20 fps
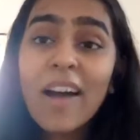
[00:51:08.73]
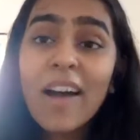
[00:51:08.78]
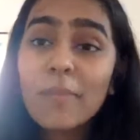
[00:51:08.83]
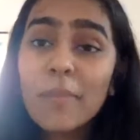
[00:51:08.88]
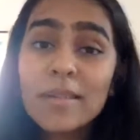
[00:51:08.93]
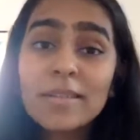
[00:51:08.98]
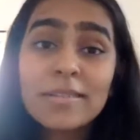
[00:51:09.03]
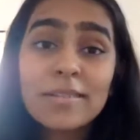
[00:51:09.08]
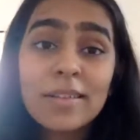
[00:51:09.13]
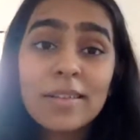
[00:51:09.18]

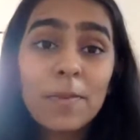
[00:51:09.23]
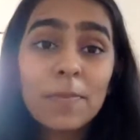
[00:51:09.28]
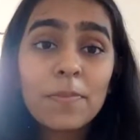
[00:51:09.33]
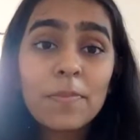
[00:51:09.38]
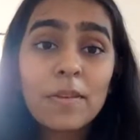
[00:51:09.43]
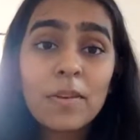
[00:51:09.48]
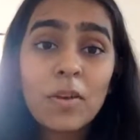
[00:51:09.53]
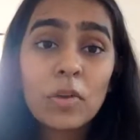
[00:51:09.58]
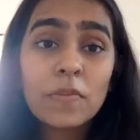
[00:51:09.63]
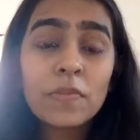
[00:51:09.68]
messed up
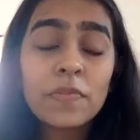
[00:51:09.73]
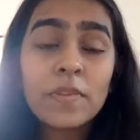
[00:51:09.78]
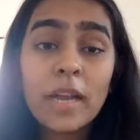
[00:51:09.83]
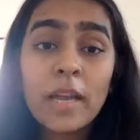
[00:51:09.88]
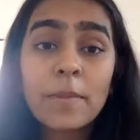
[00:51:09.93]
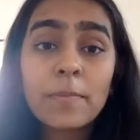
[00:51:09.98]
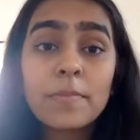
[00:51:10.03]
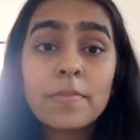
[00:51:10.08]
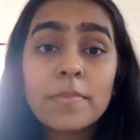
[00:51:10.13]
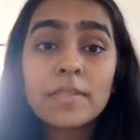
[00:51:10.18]
a lot of
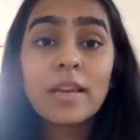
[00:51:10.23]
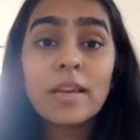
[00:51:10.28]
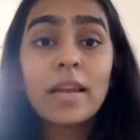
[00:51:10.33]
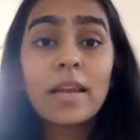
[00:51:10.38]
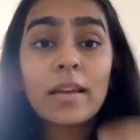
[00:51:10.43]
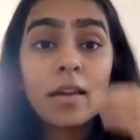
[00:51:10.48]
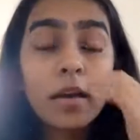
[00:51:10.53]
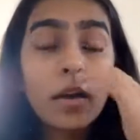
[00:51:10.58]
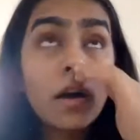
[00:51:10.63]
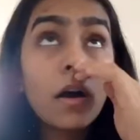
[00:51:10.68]
times.
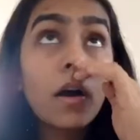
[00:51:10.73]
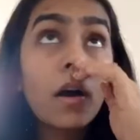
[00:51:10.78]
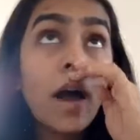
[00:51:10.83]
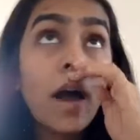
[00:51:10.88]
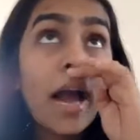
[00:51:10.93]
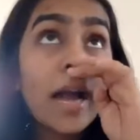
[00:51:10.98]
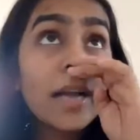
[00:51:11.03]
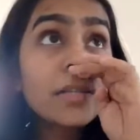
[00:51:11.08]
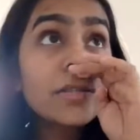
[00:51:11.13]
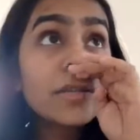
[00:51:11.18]
Like
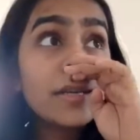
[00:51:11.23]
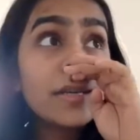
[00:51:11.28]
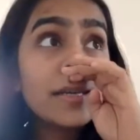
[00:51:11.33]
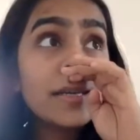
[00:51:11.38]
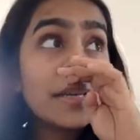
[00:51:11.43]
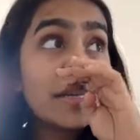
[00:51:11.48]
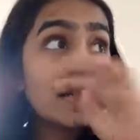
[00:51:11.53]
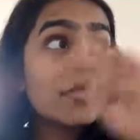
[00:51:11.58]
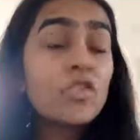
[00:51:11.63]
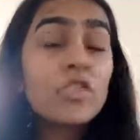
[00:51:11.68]

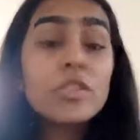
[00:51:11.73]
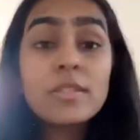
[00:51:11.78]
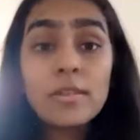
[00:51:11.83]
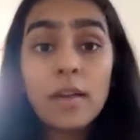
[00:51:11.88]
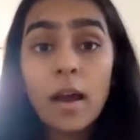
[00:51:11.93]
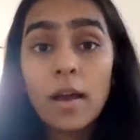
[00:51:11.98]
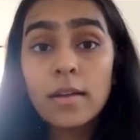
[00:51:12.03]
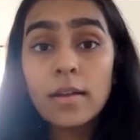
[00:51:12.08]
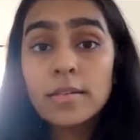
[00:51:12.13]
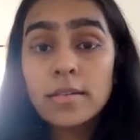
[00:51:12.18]
actually, just
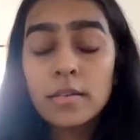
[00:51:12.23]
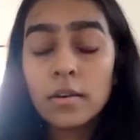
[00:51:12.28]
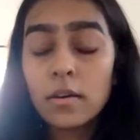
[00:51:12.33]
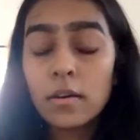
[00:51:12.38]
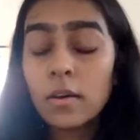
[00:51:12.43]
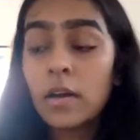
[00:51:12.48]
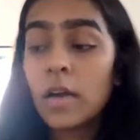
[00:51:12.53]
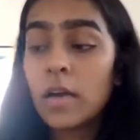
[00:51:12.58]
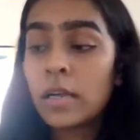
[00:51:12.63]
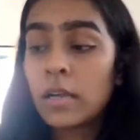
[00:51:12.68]
last
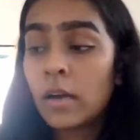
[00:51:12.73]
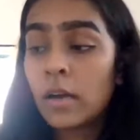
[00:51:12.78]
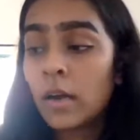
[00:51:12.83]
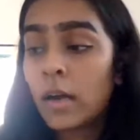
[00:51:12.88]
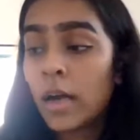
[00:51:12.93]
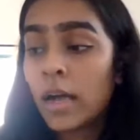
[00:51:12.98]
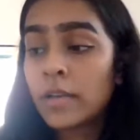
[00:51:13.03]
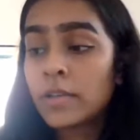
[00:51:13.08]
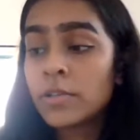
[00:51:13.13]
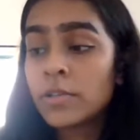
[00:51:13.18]
year and
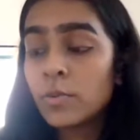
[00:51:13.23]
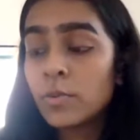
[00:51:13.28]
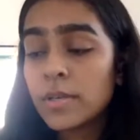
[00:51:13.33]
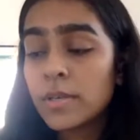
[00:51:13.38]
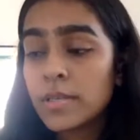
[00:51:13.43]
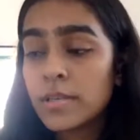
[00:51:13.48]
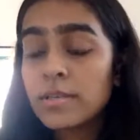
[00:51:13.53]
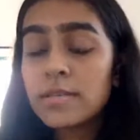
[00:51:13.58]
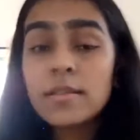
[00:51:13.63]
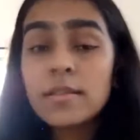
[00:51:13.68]
at
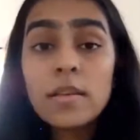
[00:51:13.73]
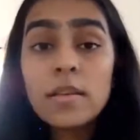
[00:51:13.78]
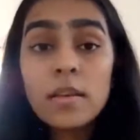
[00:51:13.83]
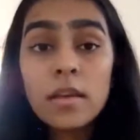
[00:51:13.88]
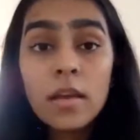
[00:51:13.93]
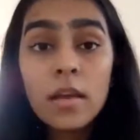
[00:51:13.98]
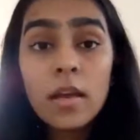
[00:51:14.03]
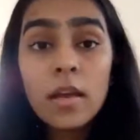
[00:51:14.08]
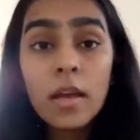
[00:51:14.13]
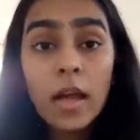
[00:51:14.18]
UADC
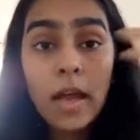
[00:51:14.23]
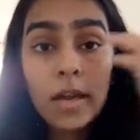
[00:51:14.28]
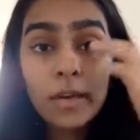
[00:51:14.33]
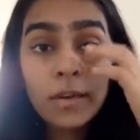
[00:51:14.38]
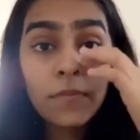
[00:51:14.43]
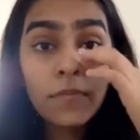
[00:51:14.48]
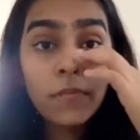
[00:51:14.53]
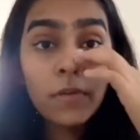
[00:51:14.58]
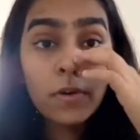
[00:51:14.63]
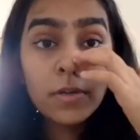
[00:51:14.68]
at
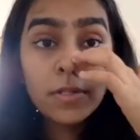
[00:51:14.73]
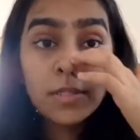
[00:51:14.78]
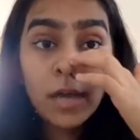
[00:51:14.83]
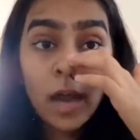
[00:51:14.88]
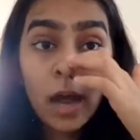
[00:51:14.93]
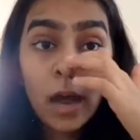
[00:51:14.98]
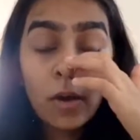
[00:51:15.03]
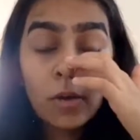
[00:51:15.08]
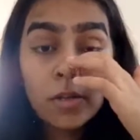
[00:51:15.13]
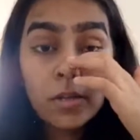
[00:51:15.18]
our first
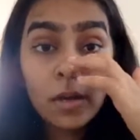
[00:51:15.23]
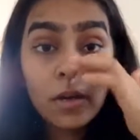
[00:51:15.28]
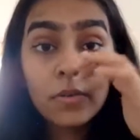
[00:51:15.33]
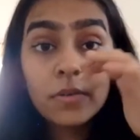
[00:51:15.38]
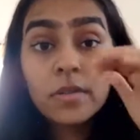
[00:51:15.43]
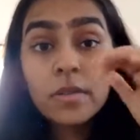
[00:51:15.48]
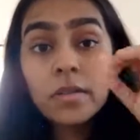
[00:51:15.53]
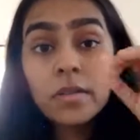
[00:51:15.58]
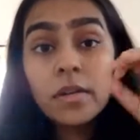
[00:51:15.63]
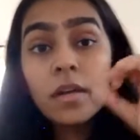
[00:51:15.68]
out
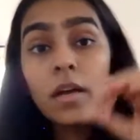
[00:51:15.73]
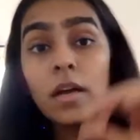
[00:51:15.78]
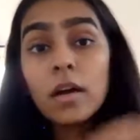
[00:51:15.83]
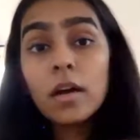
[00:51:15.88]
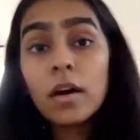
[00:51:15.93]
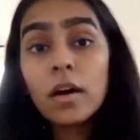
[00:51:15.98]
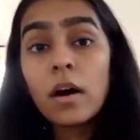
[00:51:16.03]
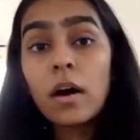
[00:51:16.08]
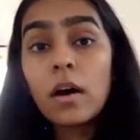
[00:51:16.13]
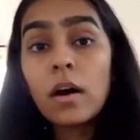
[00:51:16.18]
round,
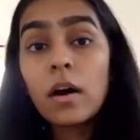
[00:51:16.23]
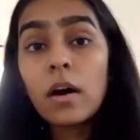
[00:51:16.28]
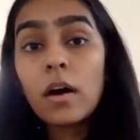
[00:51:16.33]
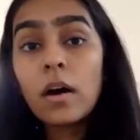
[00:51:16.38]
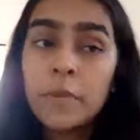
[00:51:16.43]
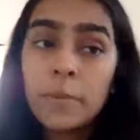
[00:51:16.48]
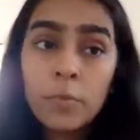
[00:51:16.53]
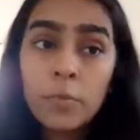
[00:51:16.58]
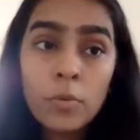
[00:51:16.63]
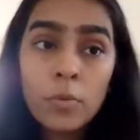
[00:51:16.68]
like
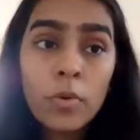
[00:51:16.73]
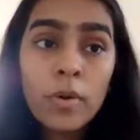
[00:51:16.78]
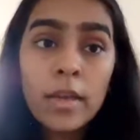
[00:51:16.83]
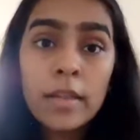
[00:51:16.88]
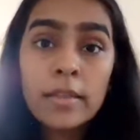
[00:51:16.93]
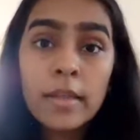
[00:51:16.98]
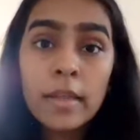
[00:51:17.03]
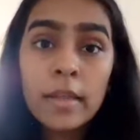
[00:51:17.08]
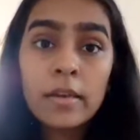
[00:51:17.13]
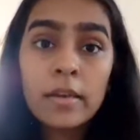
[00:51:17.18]
we broke,
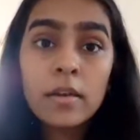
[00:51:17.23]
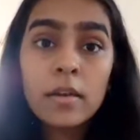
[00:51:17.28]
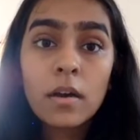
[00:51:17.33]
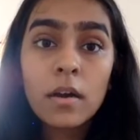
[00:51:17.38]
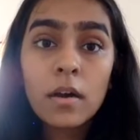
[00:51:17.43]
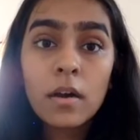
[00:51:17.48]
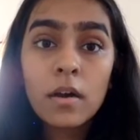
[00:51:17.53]
and then